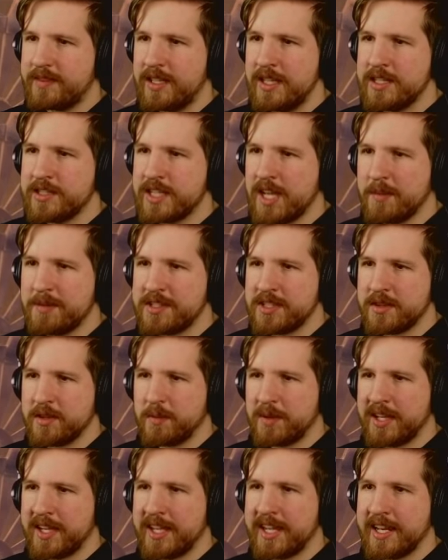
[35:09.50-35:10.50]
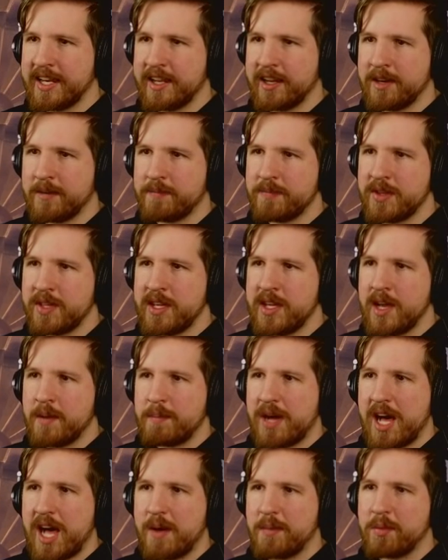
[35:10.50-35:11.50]
It's gotta be something we can get here.
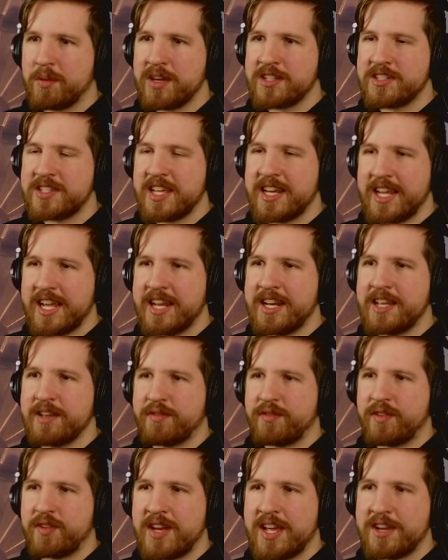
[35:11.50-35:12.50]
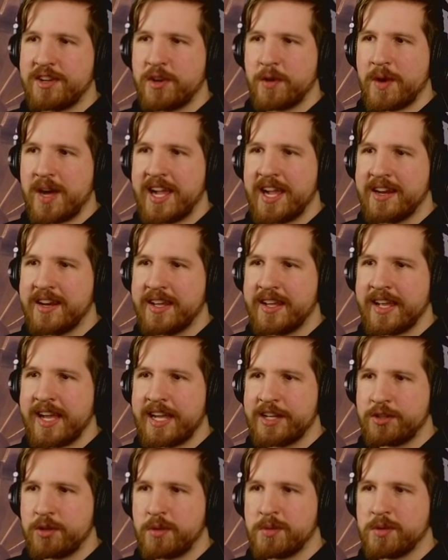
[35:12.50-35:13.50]
Bob, where's that idiot Fernando hiding?
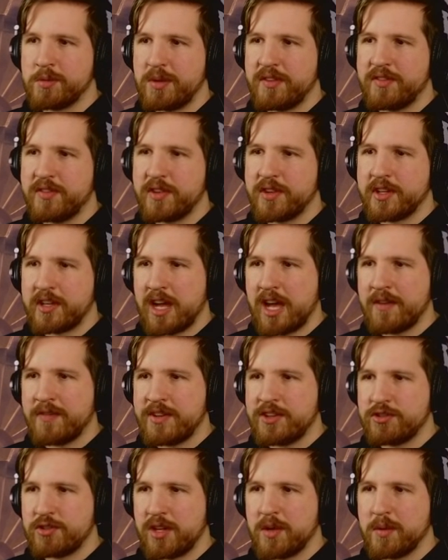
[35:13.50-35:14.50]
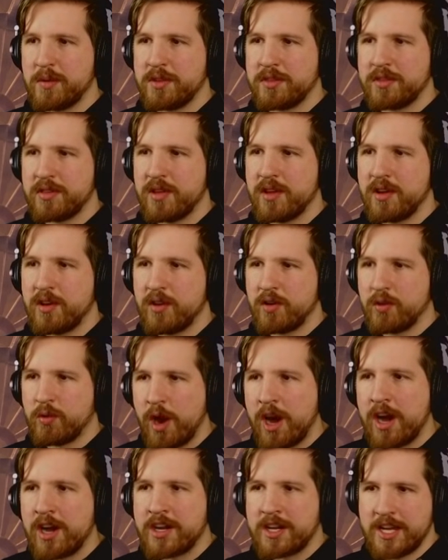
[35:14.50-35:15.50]
I told him to refill the coffee trolley with
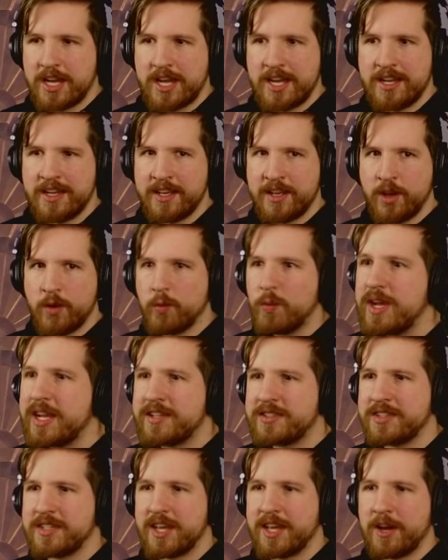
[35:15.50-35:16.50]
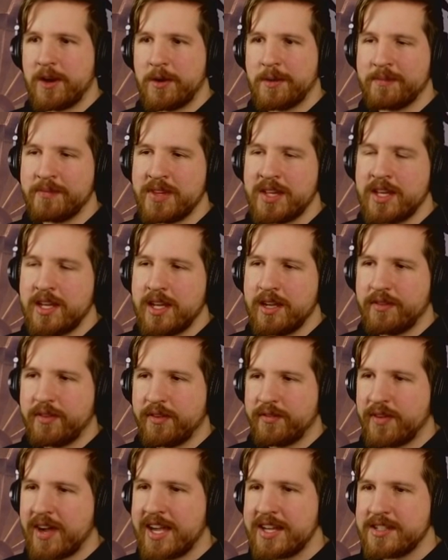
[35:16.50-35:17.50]
Ronca weeks ago. If
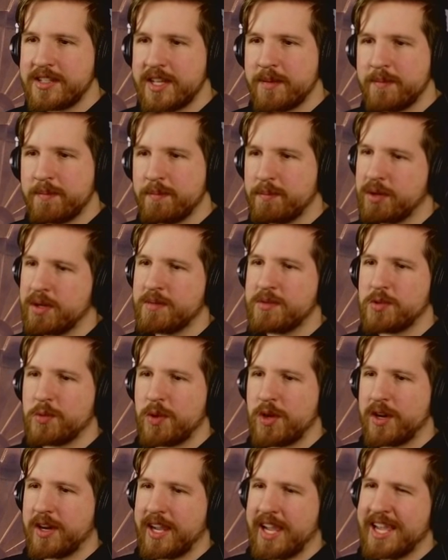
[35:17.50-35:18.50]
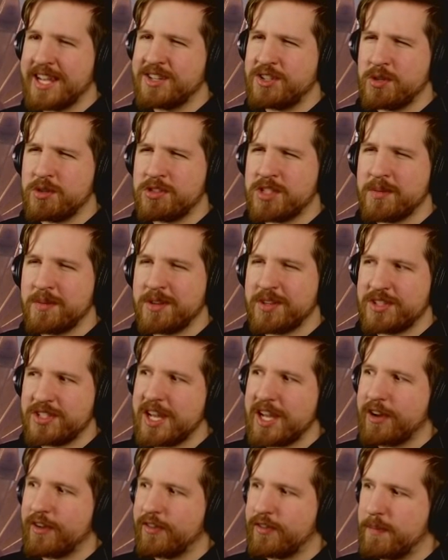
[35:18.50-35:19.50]
you find him, put him to work. And do some
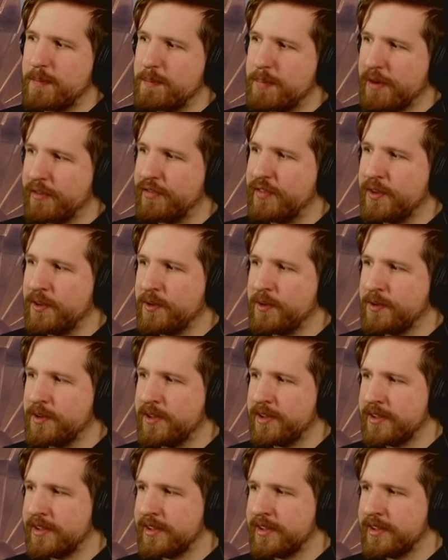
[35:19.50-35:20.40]
yourself, buffoon.